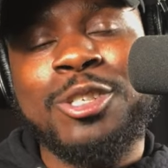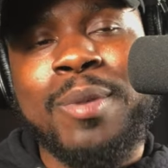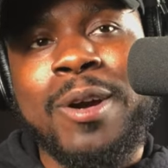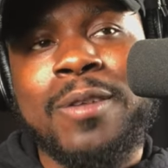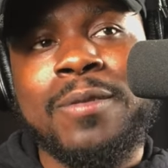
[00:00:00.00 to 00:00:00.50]
is a
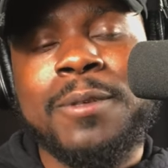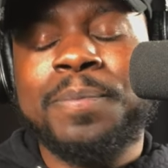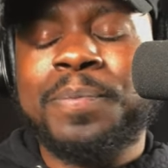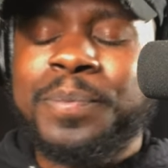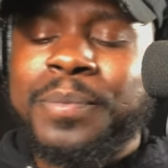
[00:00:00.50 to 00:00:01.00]
part of it.
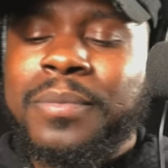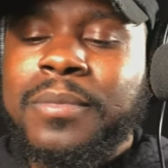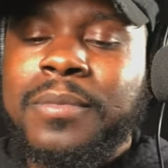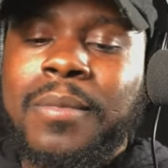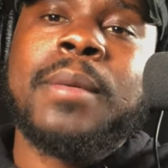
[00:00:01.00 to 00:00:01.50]

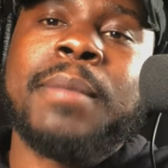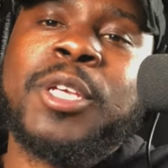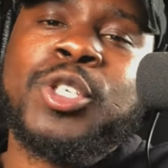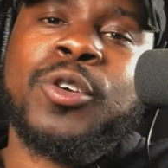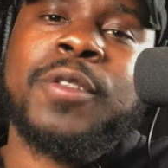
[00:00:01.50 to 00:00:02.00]

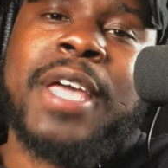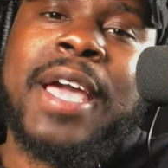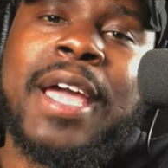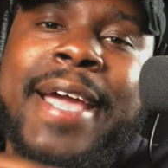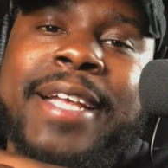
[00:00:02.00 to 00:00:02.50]
Make sure
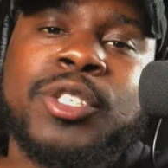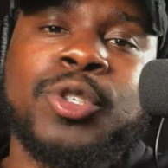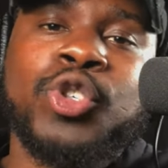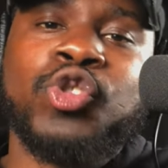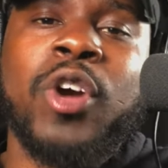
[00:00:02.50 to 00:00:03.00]
that as
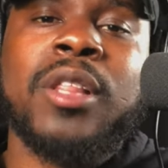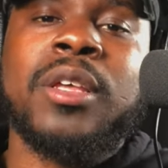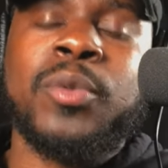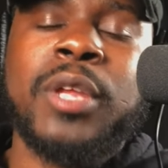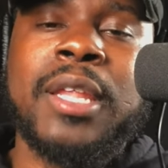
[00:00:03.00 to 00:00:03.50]
you're
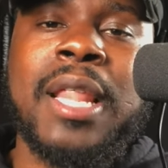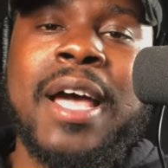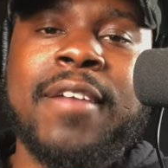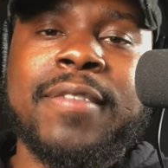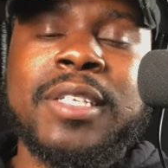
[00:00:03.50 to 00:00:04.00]
struggling in
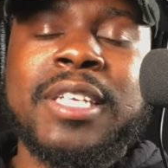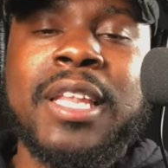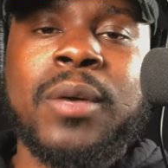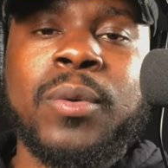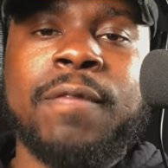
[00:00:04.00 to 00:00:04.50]
life or
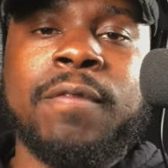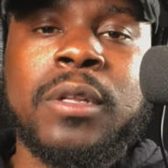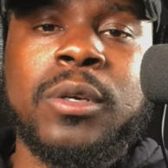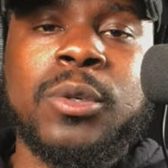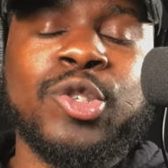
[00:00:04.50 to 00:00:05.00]
dealing with
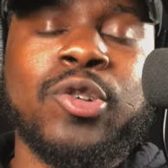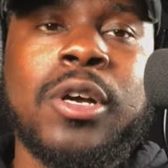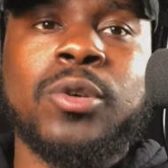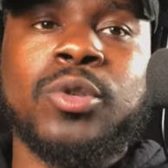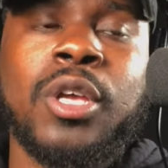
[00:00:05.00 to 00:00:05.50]
little
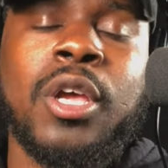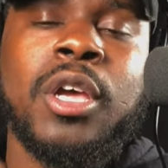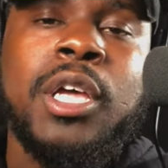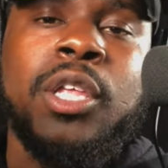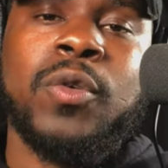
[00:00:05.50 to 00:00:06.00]
struggles,
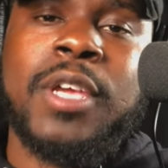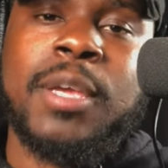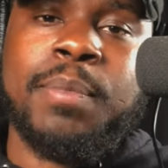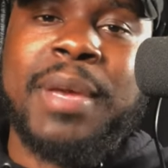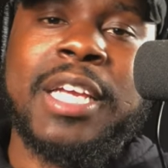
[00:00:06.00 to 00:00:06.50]
you
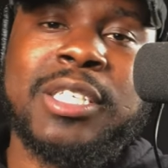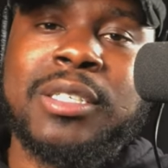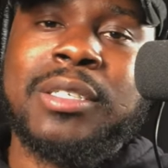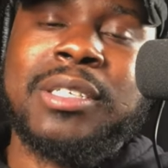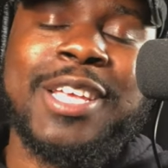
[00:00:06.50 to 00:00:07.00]
keep
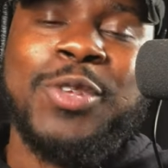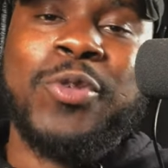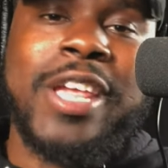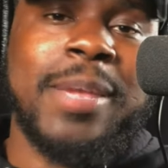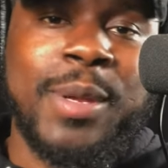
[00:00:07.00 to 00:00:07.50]
patience and you
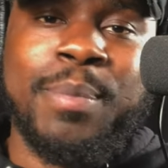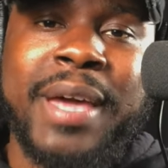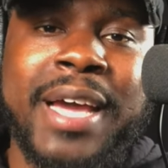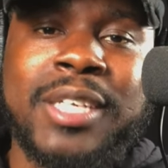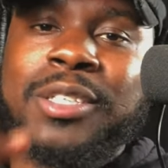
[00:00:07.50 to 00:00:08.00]
keep
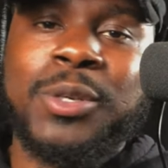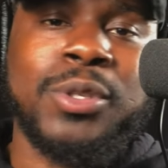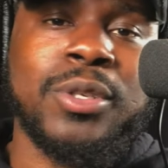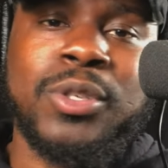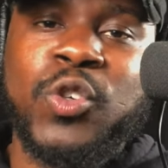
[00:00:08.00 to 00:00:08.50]
compassion.
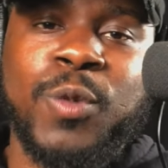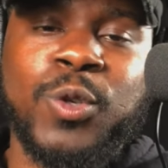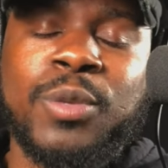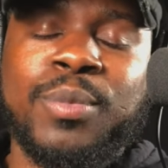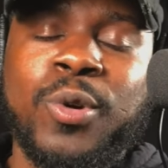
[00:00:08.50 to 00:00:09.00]
Those are the two
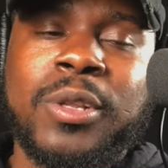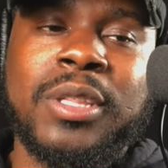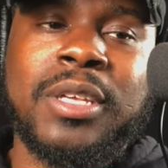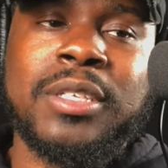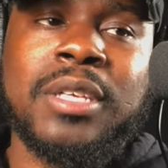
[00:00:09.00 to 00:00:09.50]
most
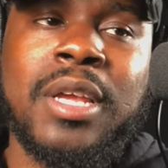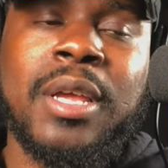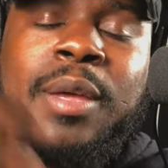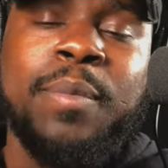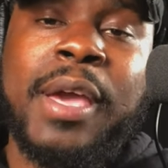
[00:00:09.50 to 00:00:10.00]
important things.
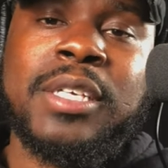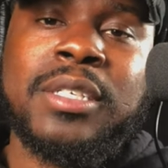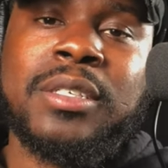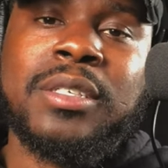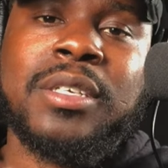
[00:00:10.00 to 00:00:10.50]

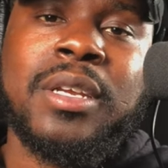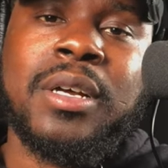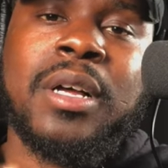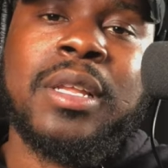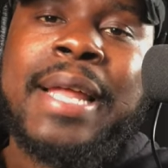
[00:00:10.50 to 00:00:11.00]
Patience is
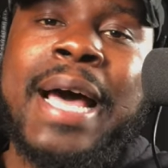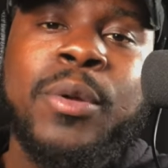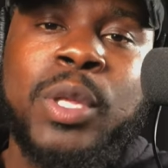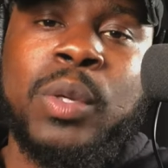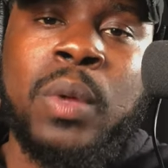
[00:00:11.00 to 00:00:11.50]
going to
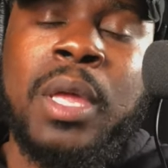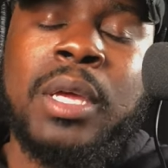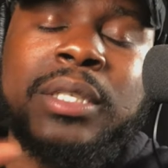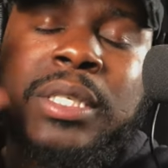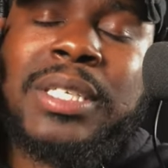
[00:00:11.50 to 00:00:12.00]
allow you
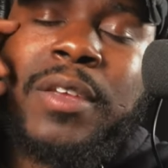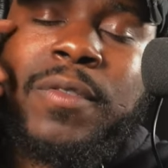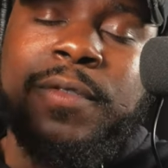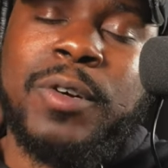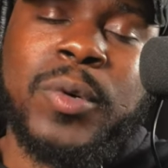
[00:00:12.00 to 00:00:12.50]
to stay
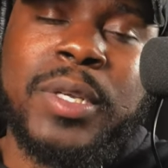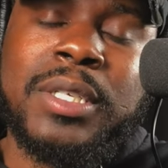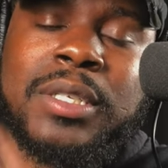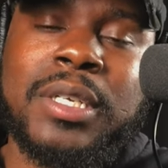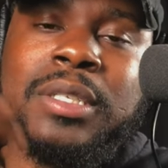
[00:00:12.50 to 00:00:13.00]

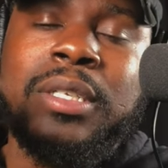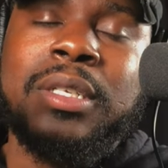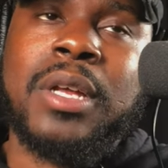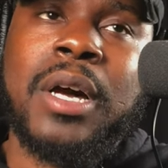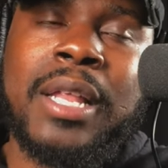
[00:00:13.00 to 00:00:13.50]
focused and it's
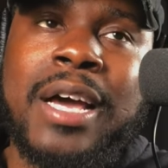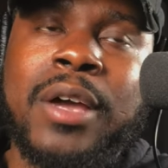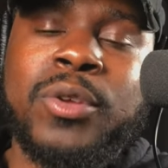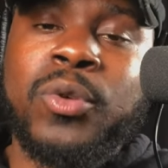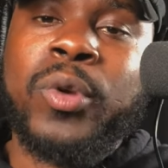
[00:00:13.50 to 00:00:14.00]
going to allow
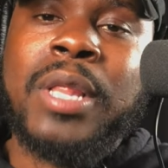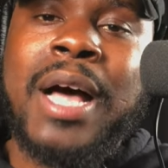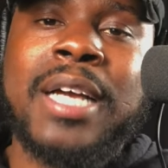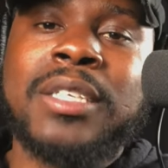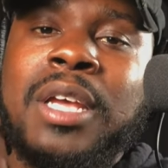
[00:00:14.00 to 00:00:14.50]
you to
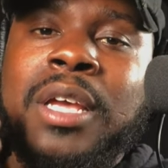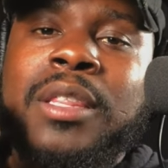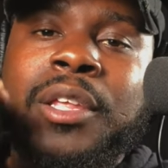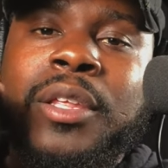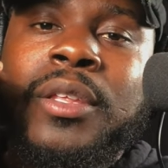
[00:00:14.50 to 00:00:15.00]
realize
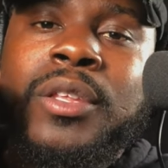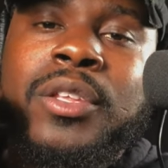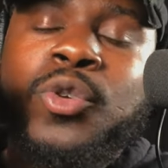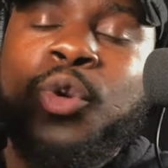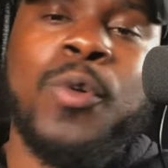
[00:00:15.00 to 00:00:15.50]
that
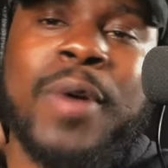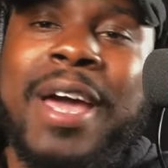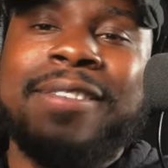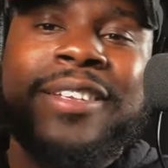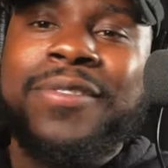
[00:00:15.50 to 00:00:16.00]
you don't
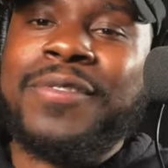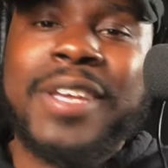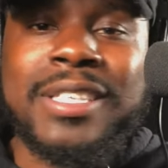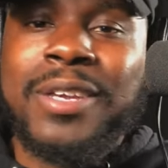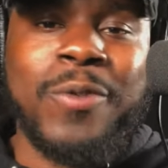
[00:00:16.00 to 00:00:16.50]
have to
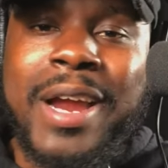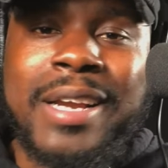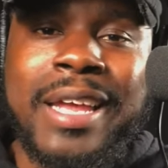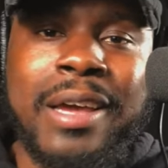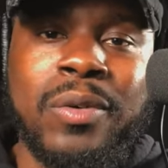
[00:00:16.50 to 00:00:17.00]
fix it
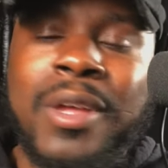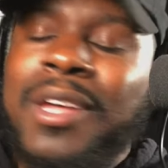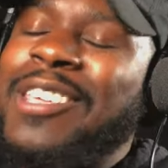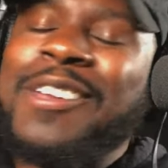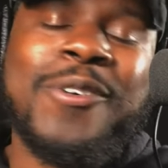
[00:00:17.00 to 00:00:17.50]
right now.
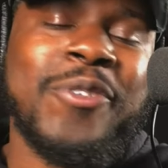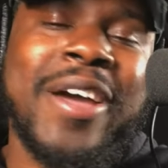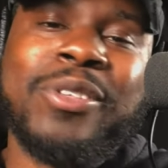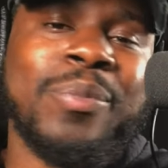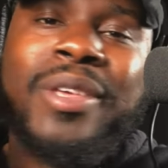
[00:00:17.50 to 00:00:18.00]
You don't
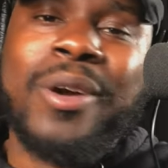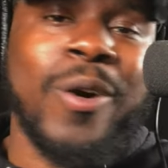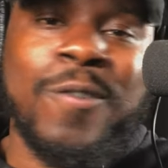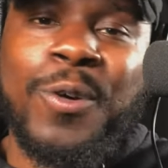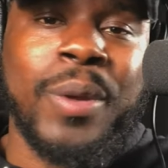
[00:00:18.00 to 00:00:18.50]
have to be
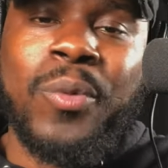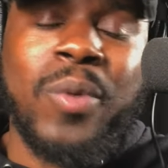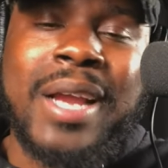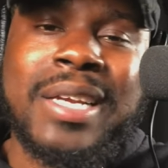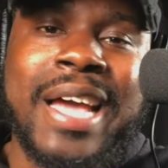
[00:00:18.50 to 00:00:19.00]
over it
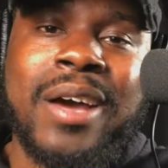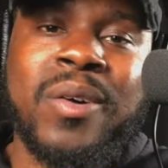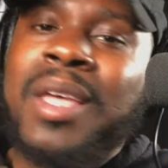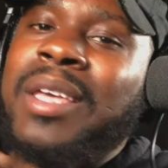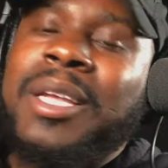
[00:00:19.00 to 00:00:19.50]
right
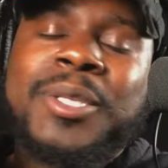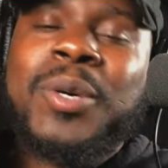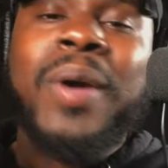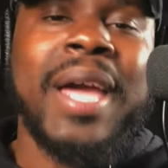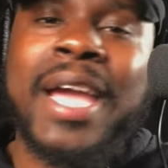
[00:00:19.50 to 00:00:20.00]
now. It's
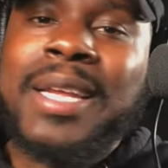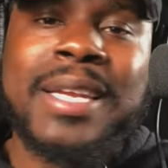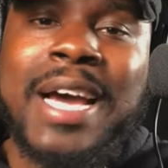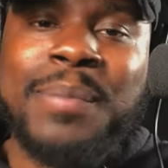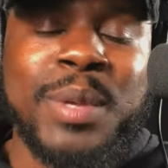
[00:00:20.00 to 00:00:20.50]
okay to
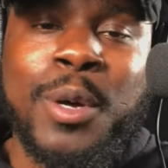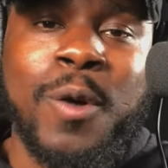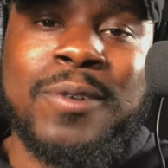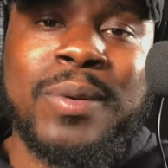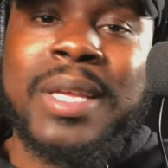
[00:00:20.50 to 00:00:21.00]
not be
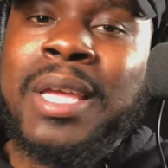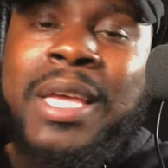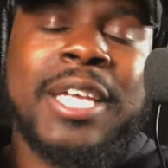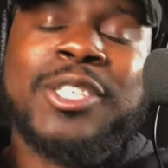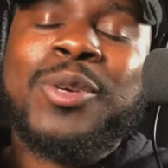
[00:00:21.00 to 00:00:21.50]
over it.
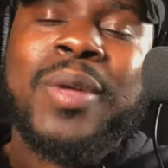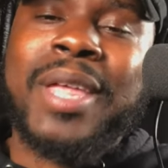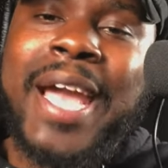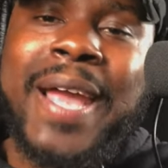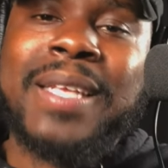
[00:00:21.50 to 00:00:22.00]
It's
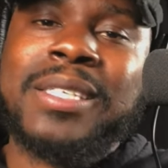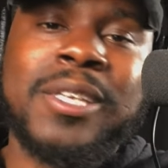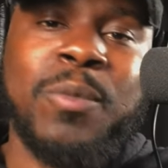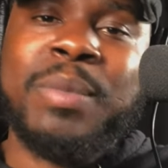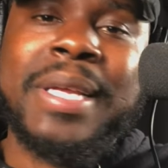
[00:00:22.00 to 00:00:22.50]
okay to
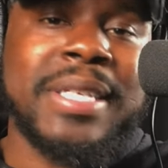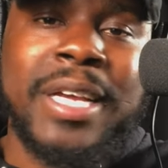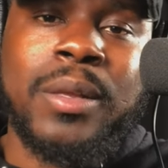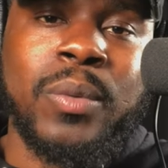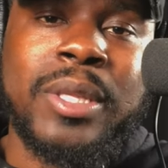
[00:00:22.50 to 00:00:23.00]
still be
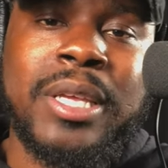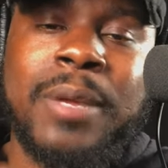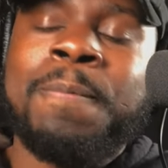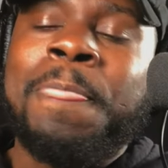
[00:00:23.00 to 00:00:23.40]
dealing with it.